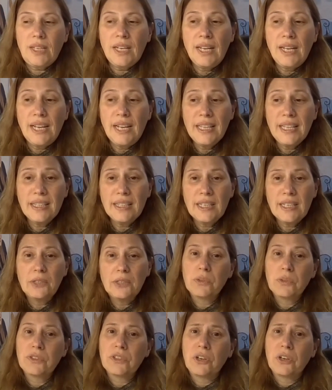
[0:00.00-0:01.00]
and
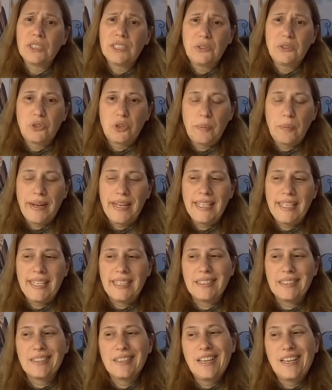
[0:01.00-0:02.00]
it was all in
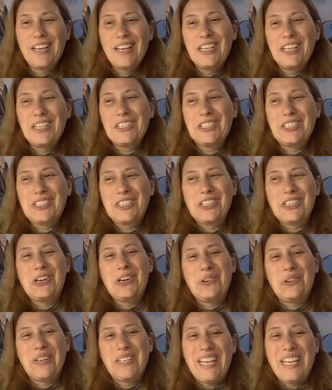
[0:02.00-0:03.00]
Romanian
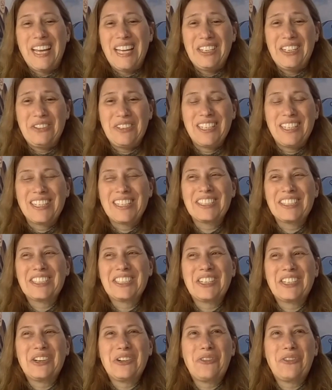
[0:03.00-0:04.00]
so in handwriting.
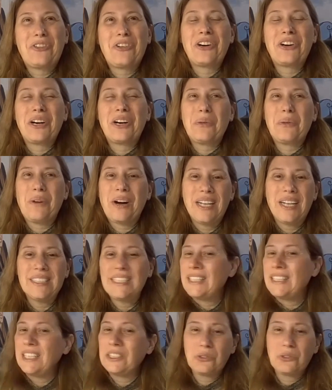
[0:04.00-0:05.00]
So for a while,
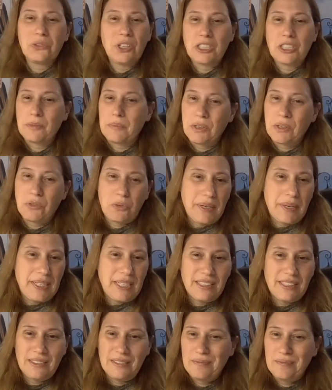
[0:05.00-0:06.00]
and I do not speak
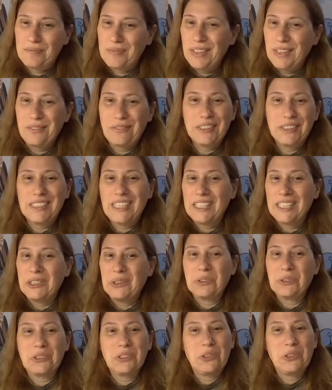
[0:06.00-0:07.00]
Romanian. I really, I
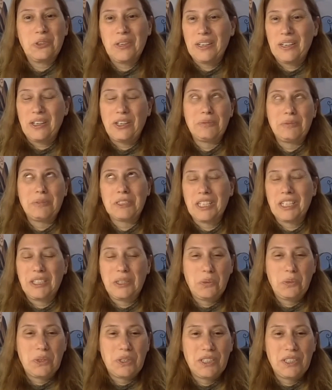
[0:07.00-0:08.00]
don't know almost
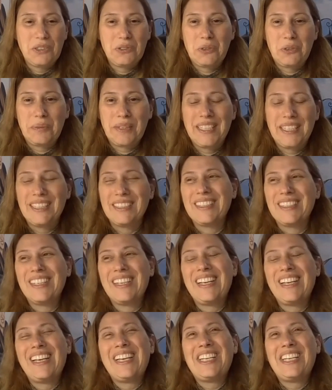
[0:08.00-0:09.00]
any word in Romanian.
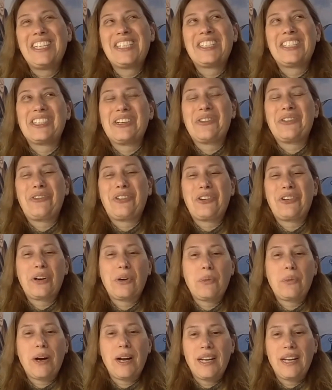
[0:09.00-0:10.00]
So for
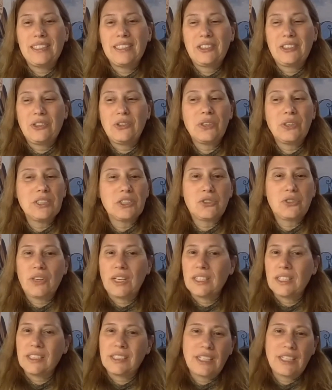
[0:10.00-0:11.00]
a while, Google
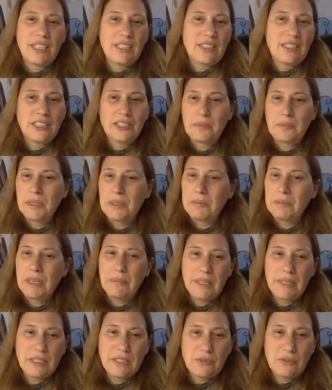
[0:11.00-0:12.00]
Translate has been my
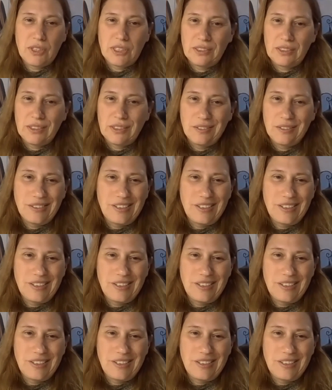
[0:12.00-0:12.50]
best friend.